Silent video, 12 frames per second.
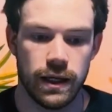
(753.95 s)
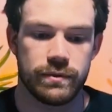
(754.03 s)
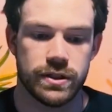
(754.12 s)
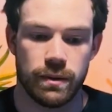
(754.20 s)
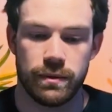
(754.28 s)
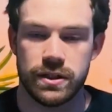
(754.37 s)

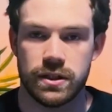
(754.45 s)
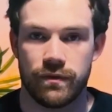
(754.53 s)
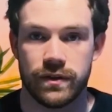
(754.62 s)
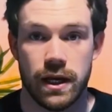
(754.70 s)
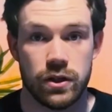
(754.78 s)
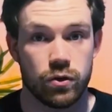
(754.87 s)
Some of this stuff,
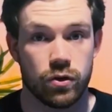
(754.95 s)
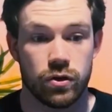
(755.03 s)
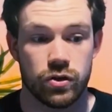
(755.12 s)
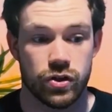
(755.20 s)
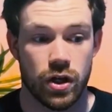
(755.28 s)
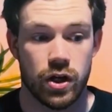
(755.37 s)
again, you
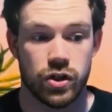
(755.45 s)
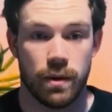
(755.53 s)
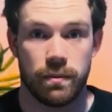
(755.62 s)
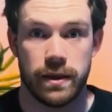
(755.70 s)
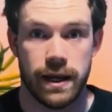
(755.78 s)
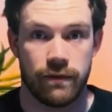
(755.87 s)
can search
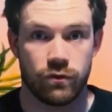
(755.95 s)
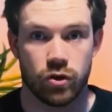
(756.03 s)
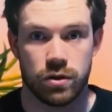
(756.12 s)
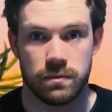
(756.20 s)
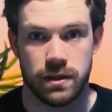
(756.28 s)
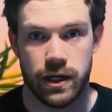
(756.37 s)
up and they have
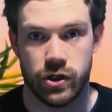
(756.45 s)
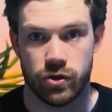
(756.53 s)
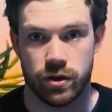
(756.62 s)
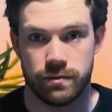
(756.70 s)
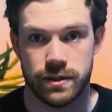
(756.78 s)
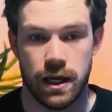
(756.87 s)
documentation
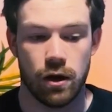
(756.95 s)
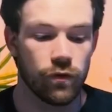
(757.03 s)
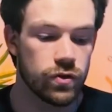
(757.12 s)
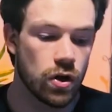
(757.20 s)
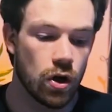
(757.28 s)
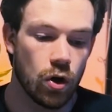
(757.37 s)
on
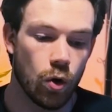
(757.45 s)
themselves,